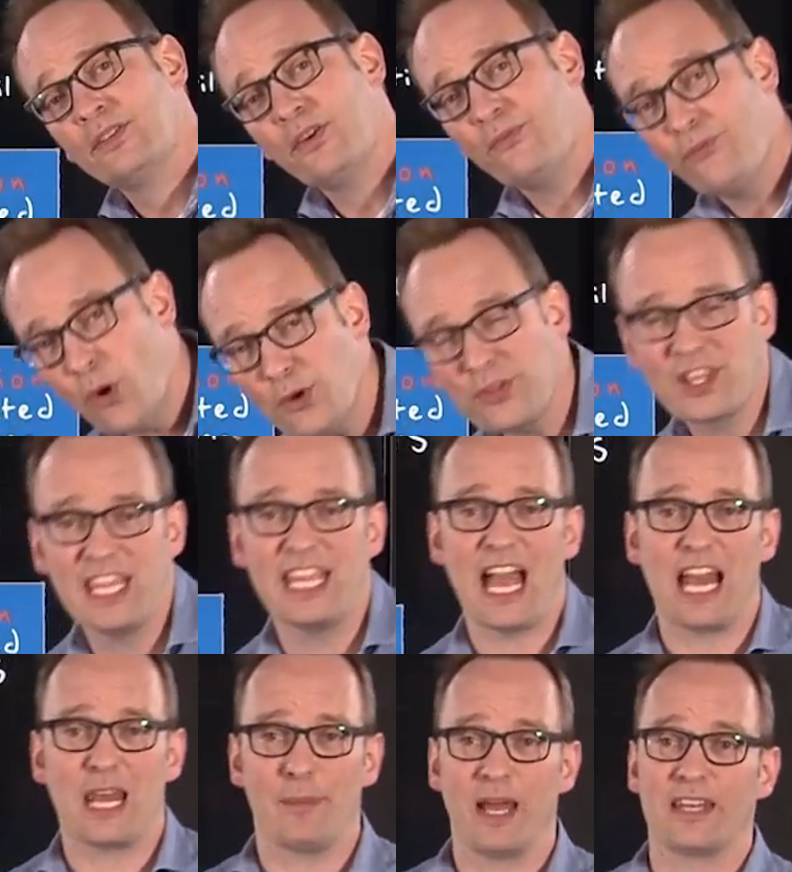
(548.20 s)
The fourth key
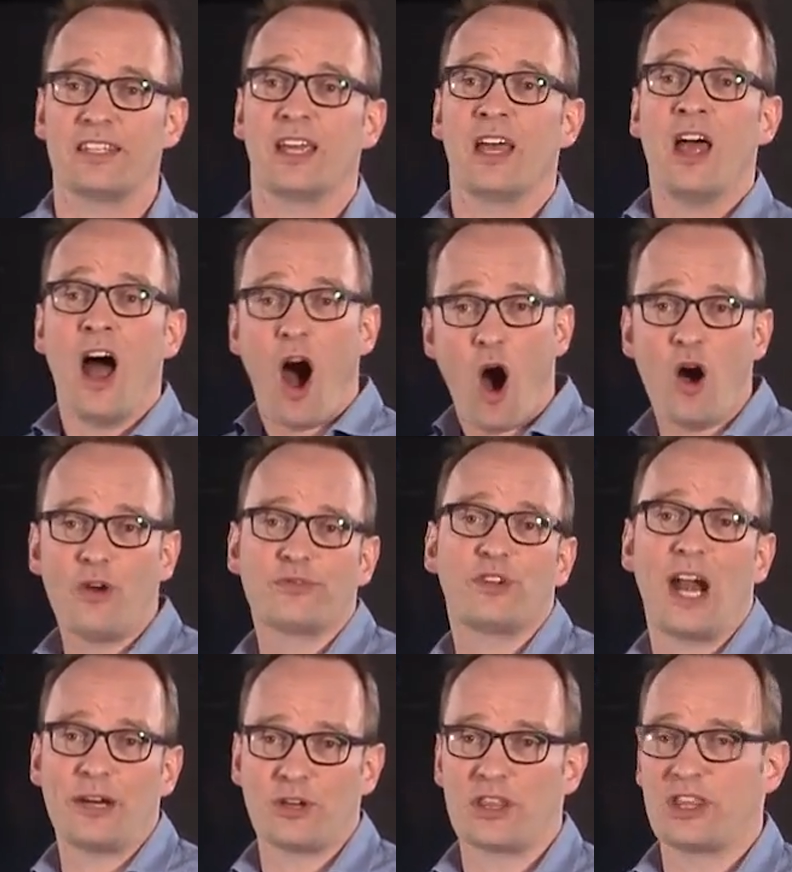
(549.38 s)
element of
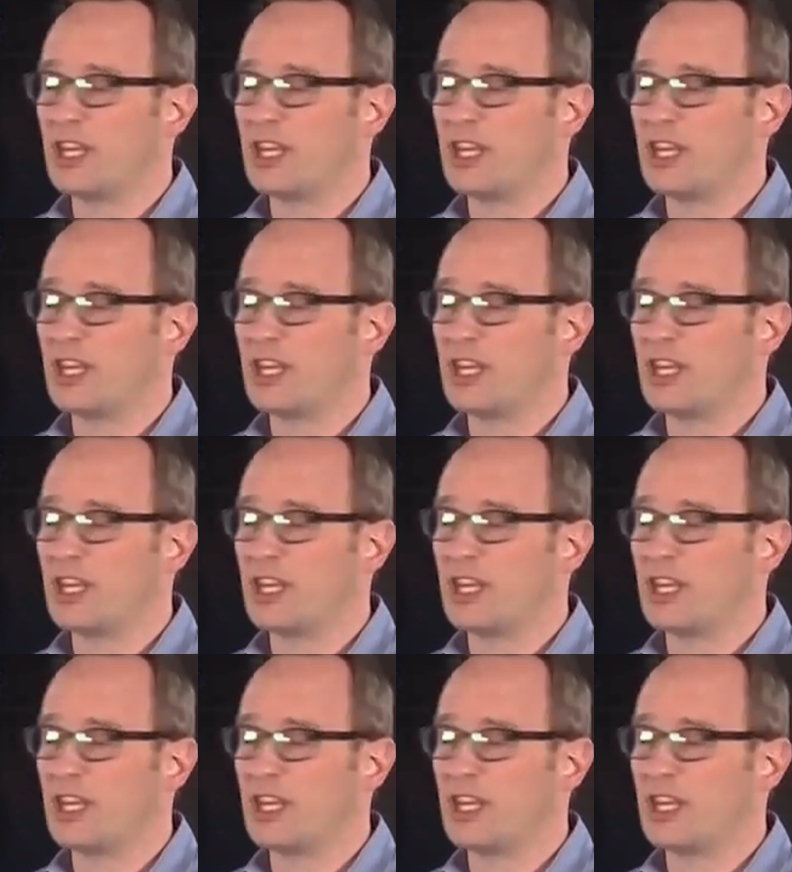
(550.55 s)
grounded